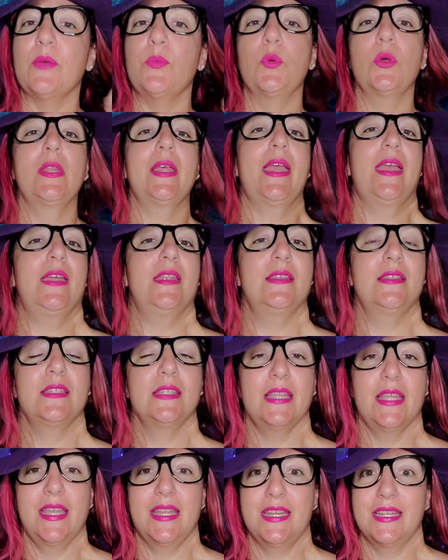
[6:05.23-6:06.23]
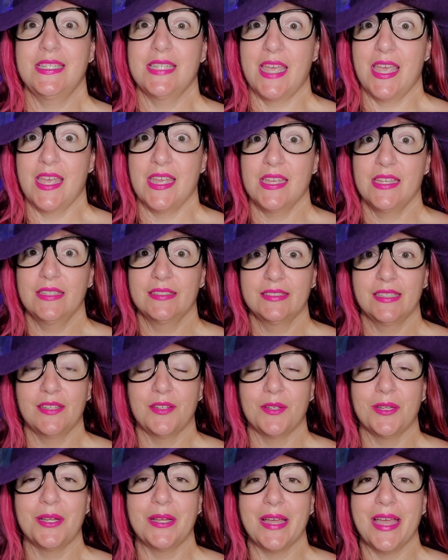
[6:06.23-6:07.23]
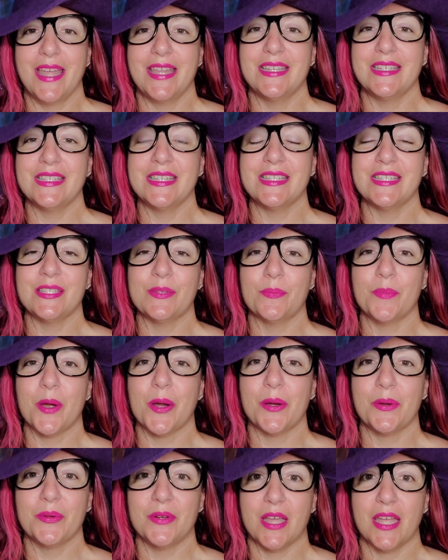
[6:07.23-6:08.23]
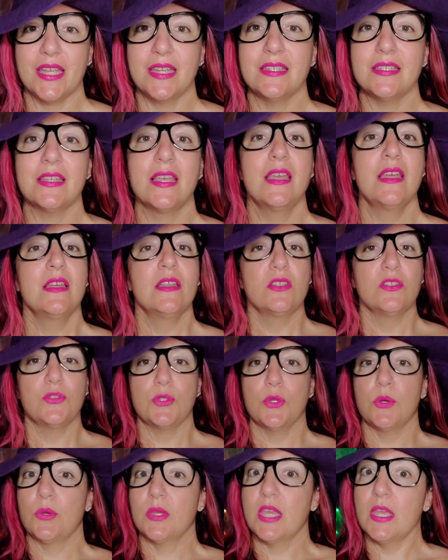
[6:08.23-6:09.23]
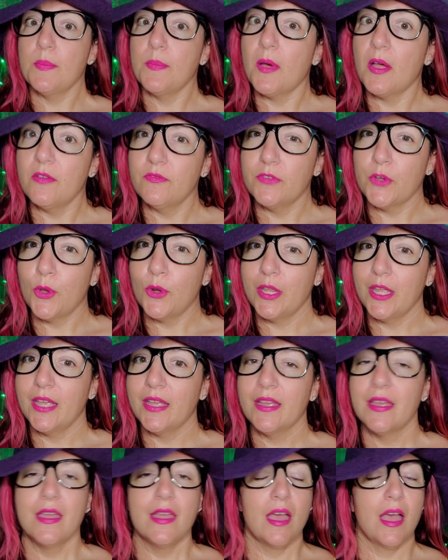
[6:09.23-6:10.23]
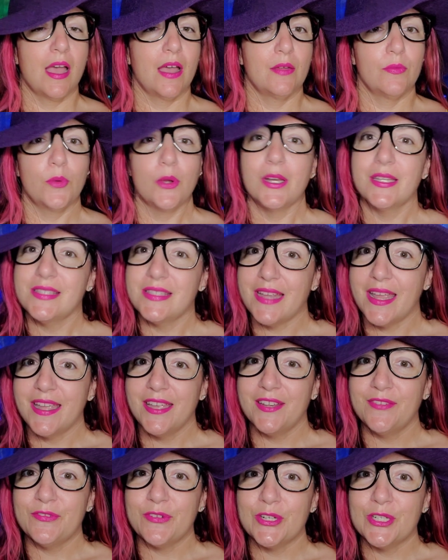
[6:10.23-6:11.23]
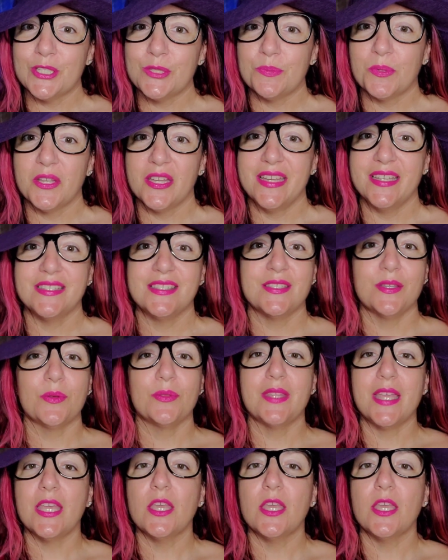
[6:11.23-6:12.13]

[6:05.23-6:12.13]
it will end in a day. It will end tomorrow night. So keep on voting. I want to stay in first place. So